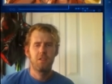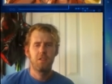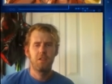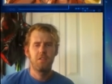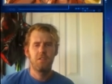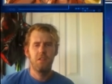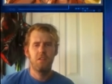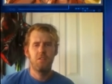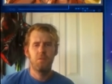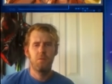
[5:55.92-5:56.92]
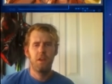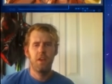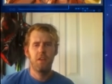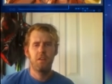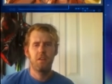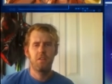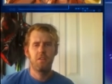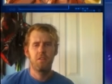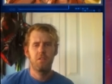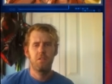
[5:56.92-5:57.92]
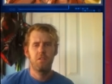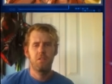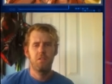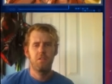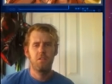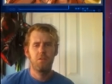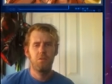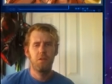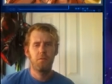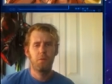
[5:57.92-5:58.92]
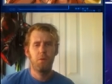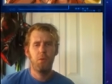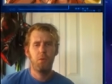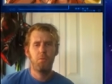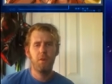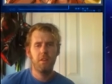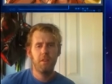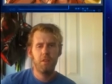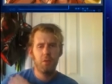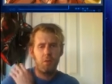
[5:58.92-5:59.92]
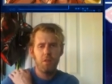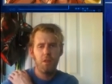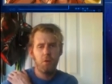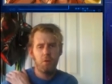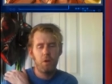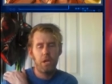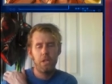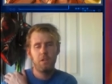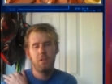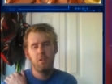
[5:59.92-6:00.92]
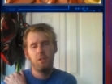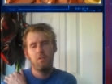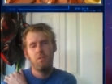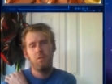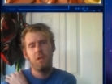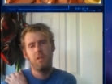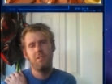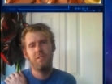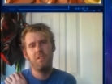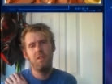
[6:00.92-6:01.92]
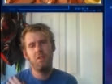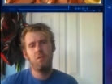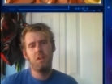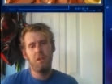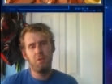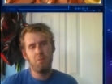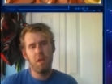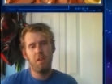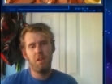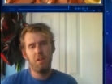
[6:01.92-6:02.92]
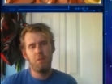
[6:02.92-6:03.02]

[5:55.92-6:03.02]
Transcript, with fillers: Gonna send us away. Swing for what would be lethal without Grit. So you can see Grit making